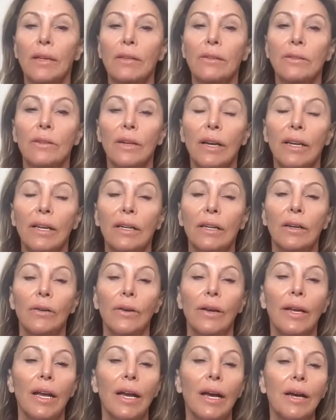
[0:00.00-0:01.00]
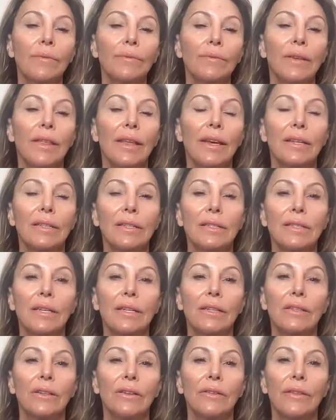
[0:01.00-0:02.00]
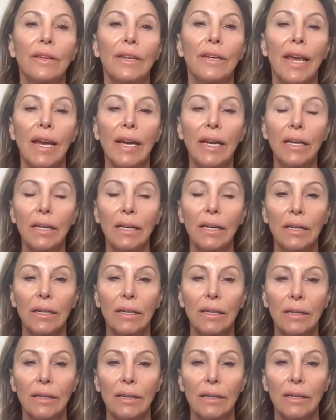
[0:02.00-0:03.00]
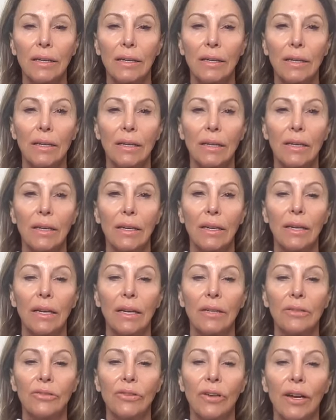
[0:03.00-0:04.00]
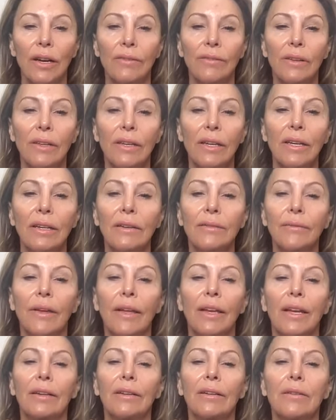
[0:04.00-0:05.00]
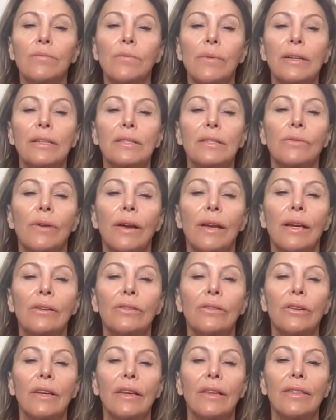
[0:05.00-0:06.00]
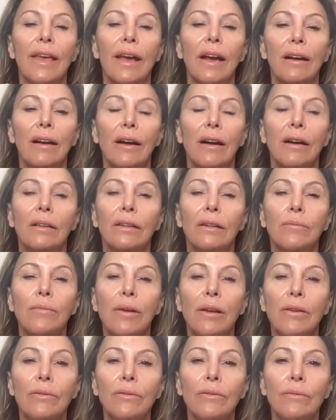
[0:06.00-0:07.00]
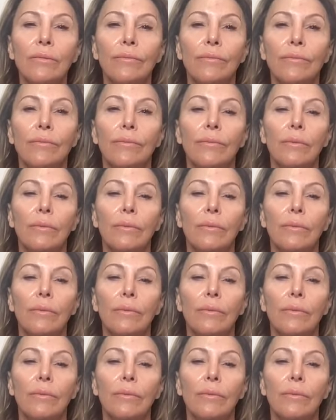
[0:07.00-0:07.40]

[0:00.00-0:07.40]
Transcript: So kind of going up to that center of the neck and traveling, and I'm going to place right underneath that collarbone,